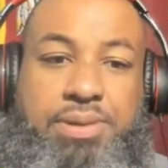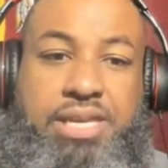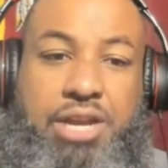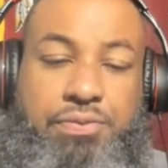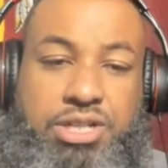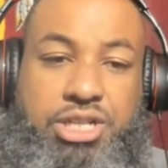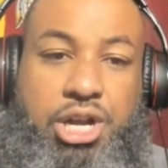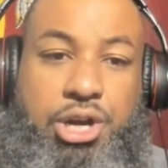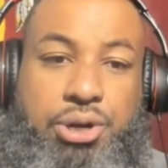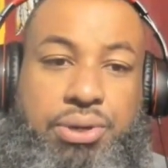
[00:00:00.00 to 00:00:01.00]
kick
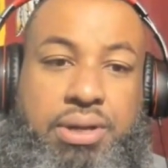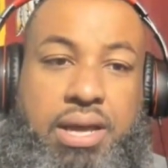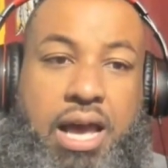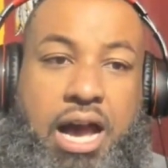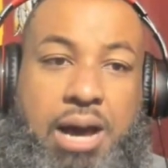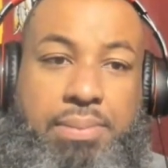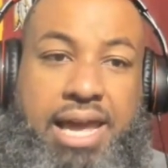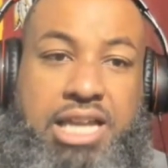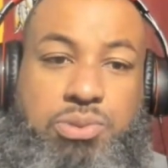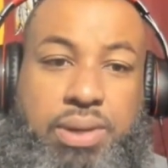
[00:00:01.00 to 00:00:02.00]
return
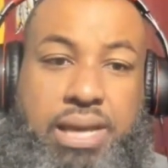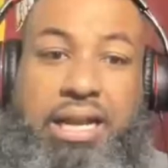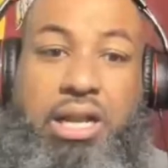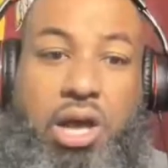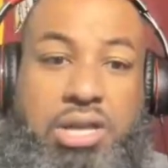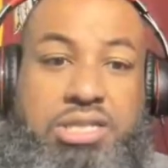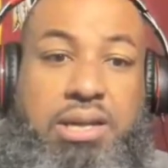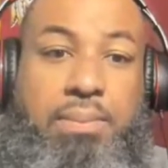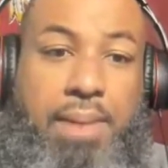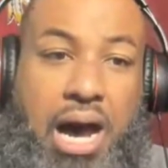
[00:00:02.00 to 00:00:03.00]
last week in the loss
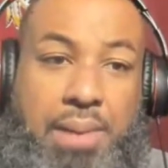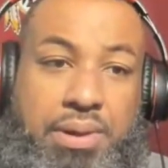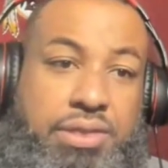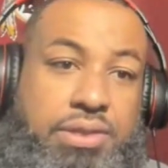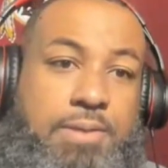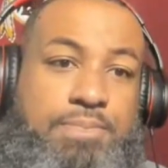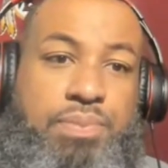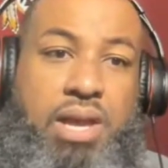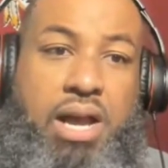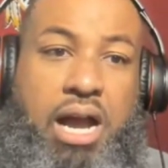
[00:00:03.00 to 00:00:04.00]
to Monmouth.
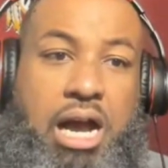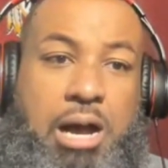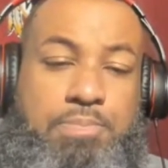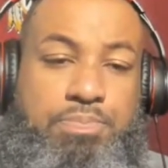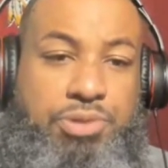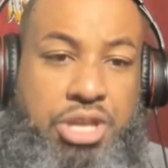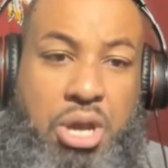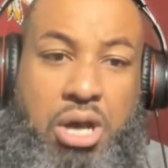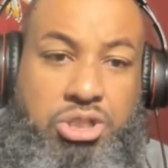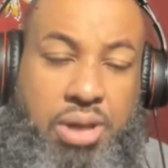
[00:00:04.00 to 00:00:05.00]
You
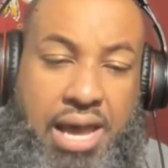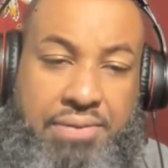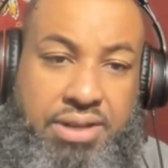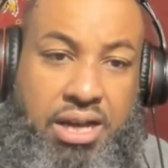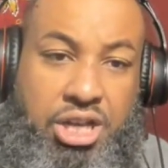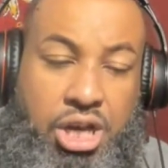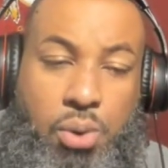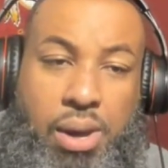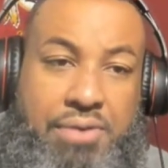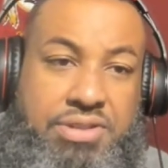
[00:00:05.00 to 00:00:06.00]
also have a good
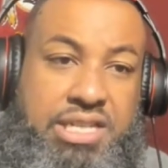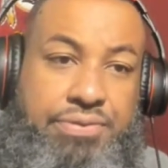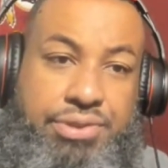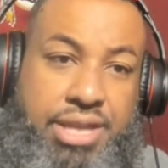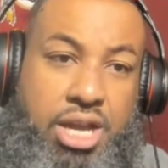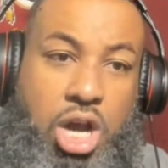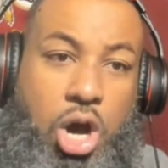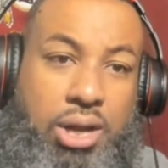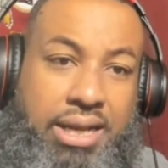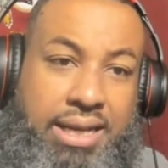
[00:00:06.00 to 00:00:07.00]
wide receiver there
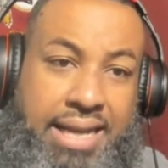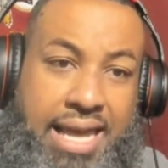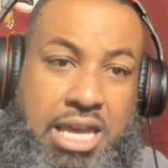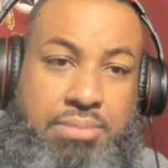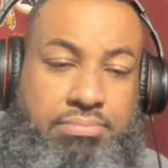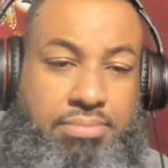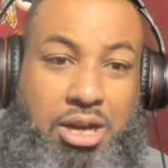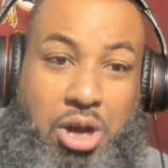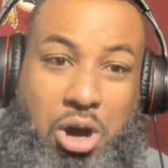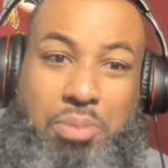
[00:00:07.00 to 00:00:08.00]
named
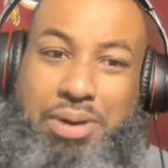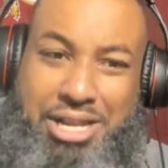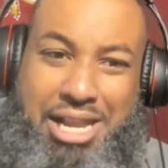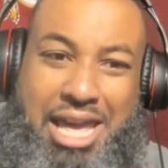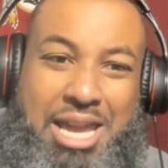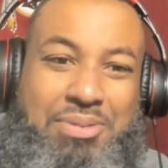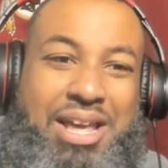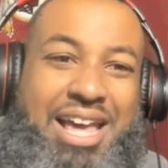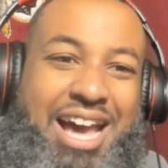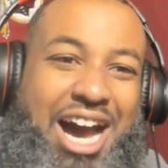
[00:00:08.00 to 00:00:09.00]

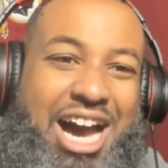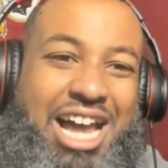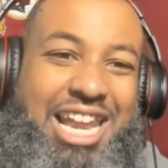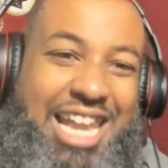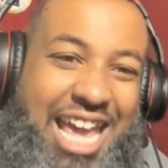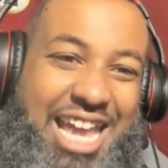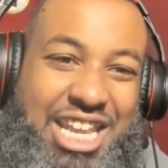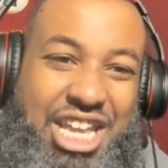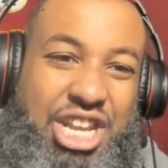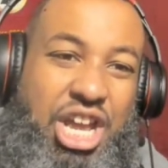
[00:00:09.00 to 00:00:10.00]

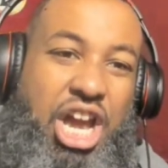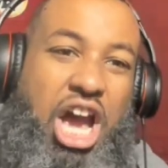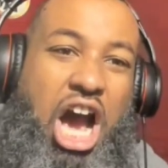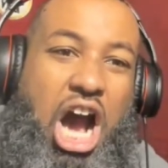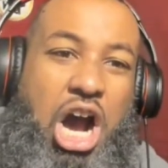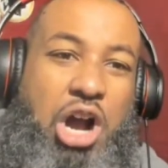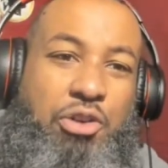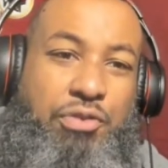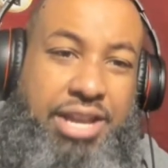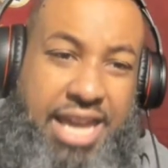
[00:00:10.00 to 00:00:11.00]
Landon
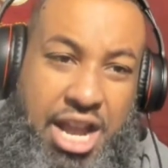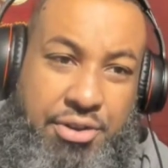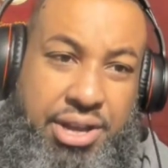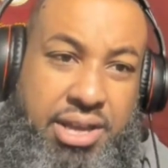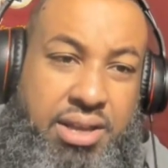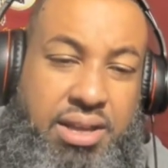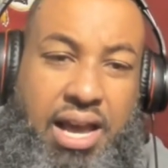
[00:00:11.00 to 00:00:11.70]
Regary.